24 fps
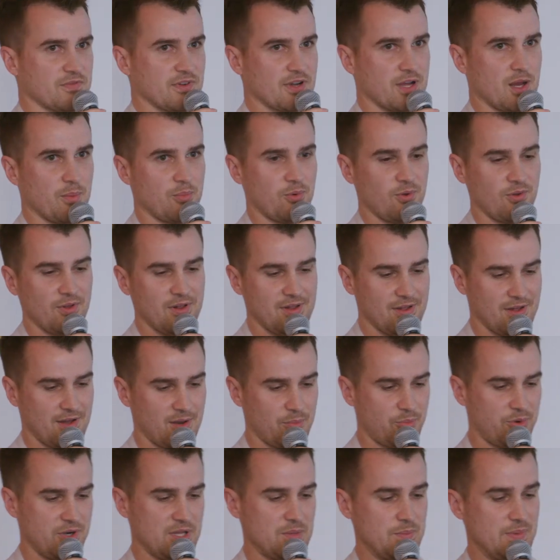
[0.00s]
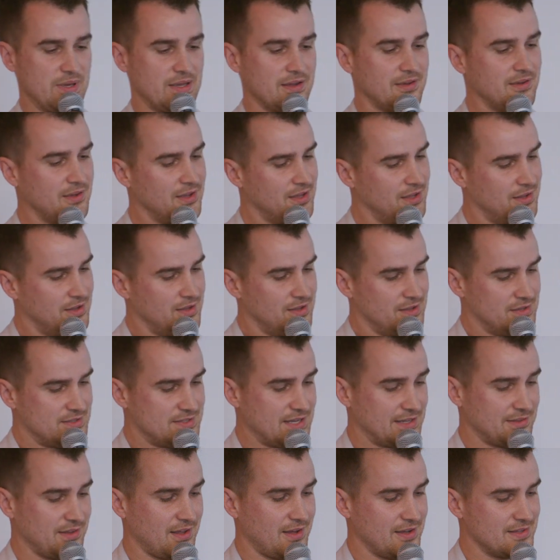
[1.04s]
We have a couple pretty big
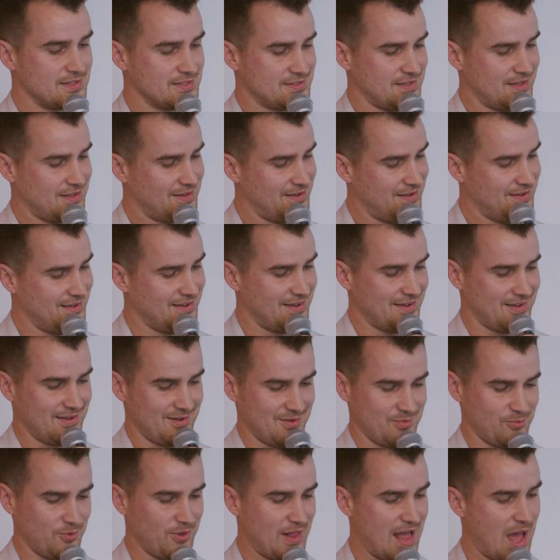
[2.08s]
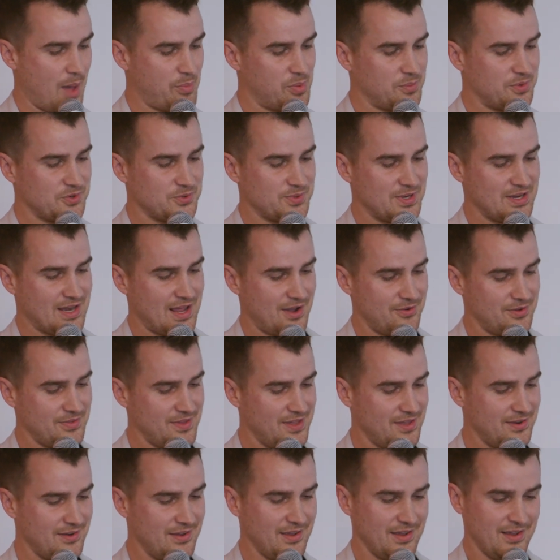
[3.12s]
deadlines that will happen between now
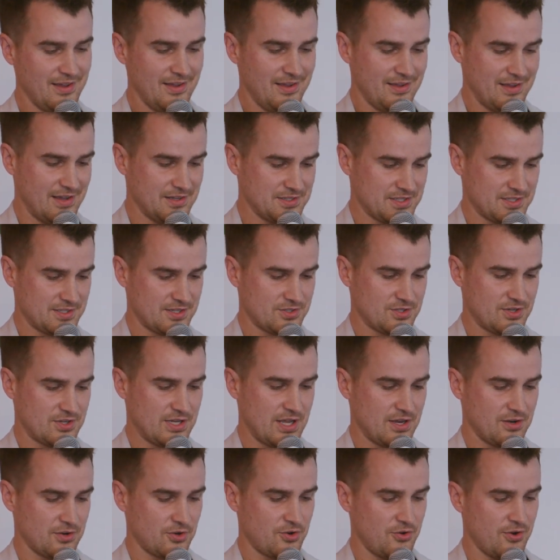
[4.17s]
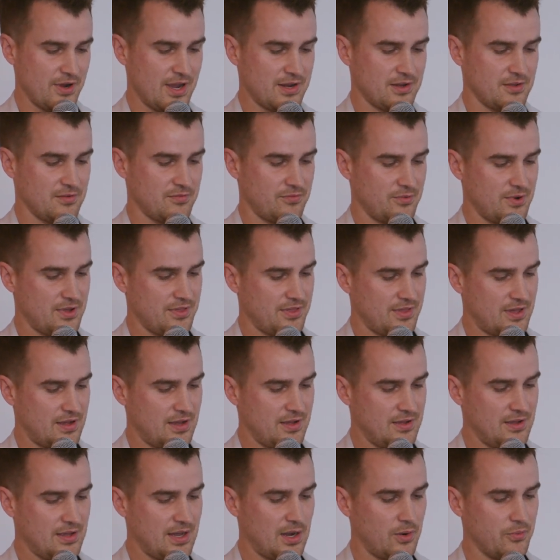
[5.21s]
and then, and just getting creative with
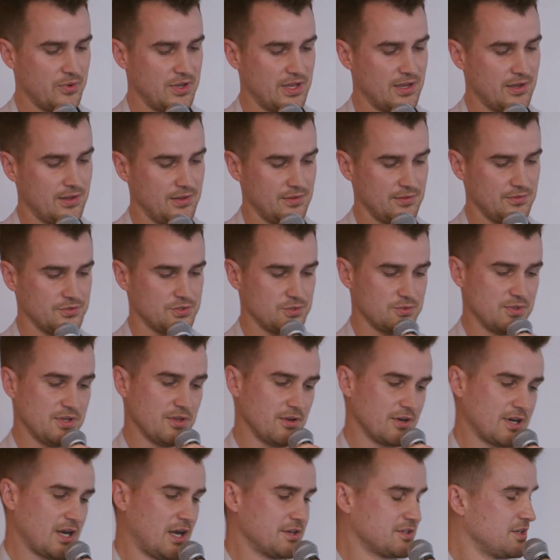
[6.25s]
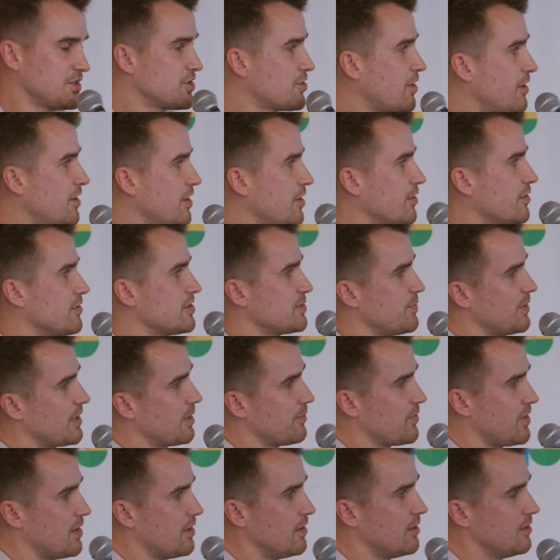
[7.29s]
how we do either content charting or split
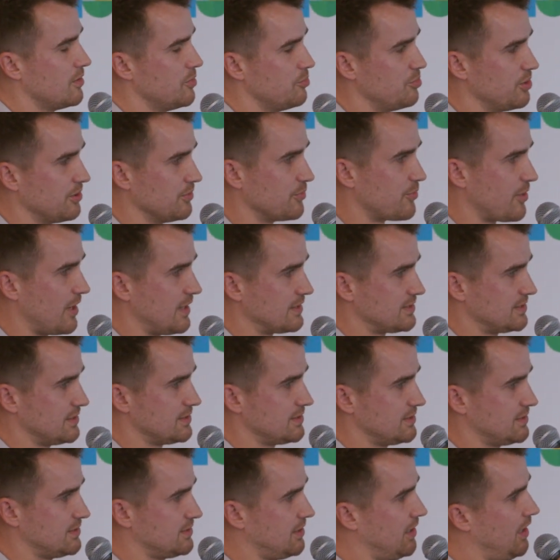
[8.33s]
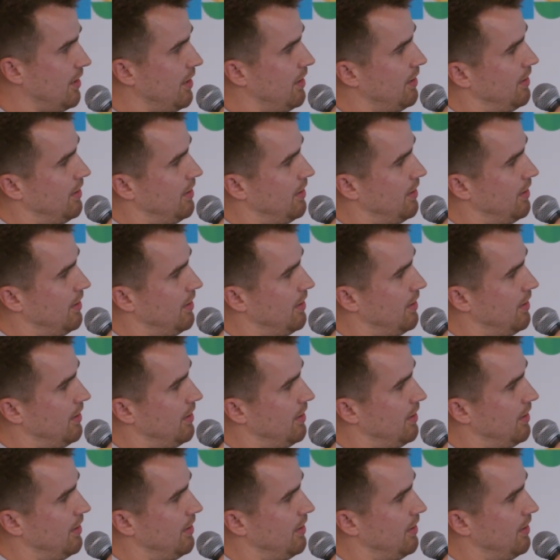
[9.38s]
up the build processes.